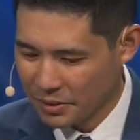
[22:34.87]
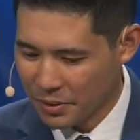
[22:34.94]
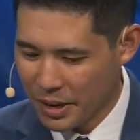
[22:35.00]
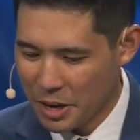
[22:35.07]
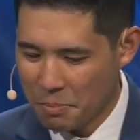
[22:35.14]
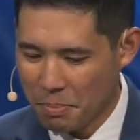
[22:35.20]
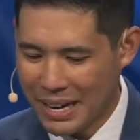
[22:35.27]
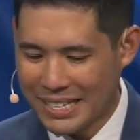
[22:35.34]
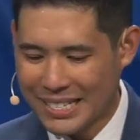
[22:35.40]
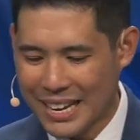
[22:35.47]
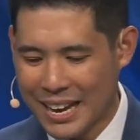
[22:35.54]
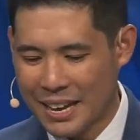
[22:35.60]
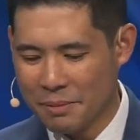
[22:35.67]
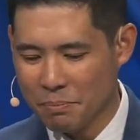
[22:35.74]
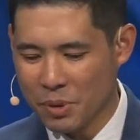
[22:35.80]
right, by
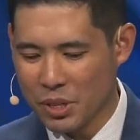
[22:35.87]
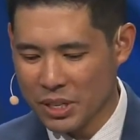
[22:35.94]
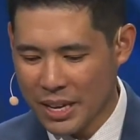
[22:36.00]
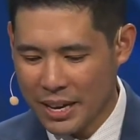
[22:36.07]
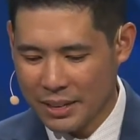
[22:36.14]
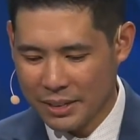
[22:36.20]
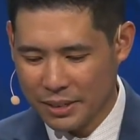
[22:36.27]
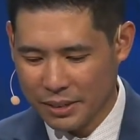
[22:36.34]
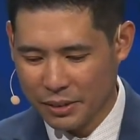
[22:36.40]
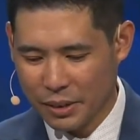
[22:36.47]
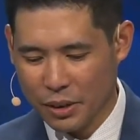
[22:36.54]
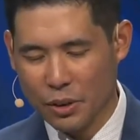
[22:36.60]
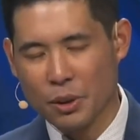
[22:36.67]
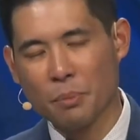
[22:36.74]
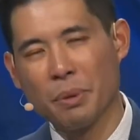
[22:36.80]
10%,
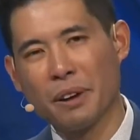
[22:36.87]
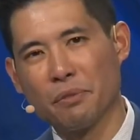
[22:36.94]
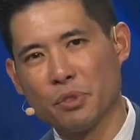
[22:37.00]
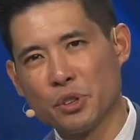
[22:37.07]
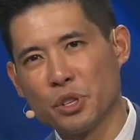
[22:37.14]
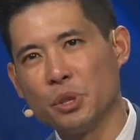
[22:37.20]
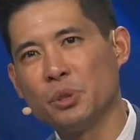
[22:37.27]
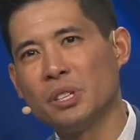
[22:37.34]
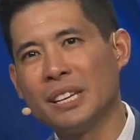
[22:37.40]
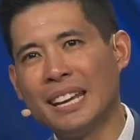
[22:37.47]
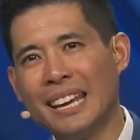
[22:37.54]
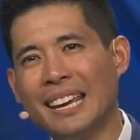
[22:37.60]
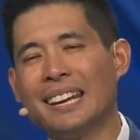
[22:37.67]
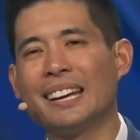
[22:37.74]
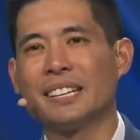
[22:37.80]
by reducing
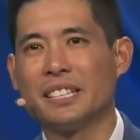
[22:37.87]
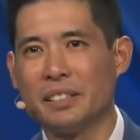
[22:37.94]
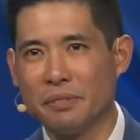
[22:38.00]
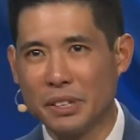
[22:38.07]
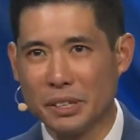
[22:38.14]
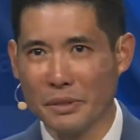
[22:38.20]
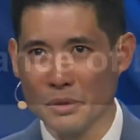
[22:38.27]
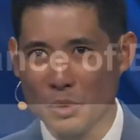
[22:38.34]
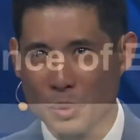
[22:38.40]
inactivity,